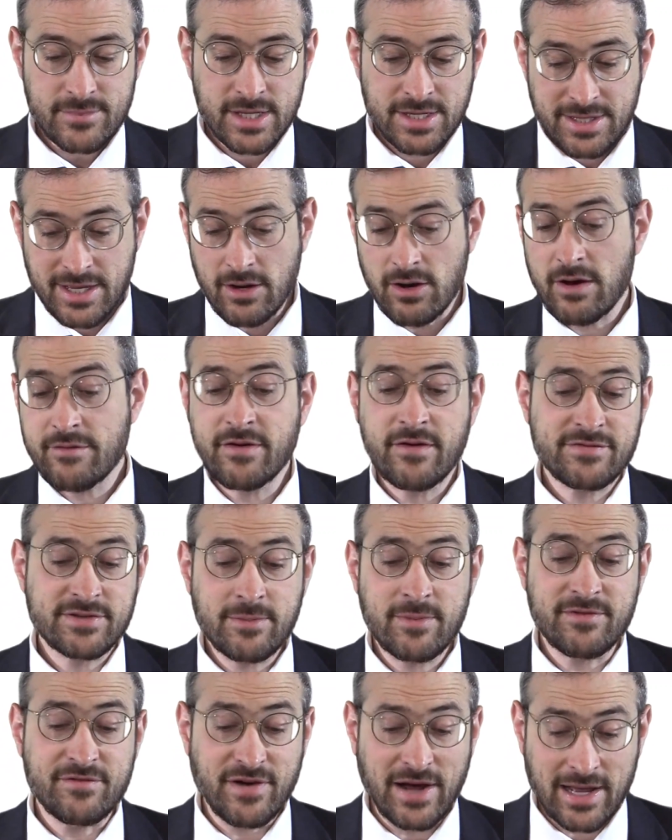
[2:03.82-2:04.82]
Now, if
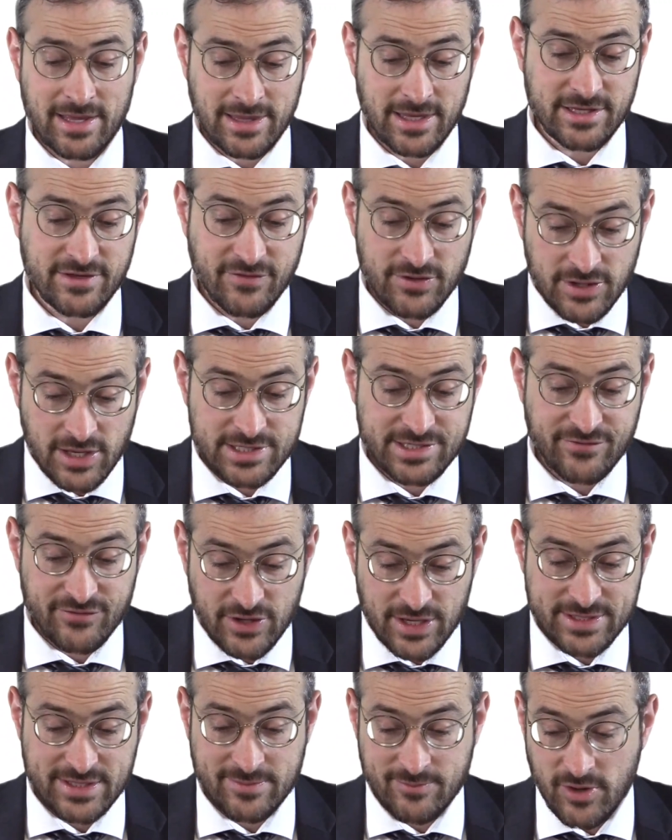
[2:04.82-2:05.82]
someone violates, and
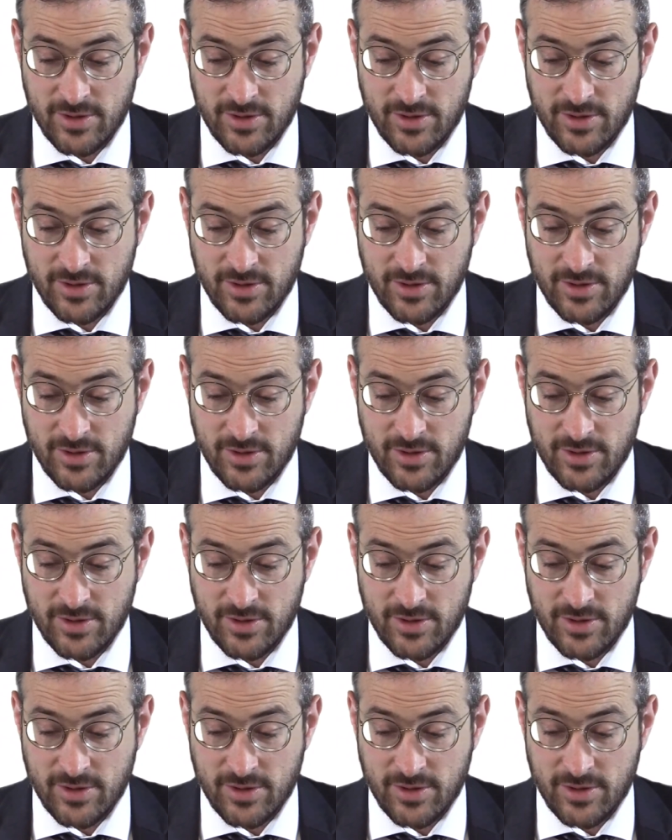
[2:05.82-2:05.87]
Eretz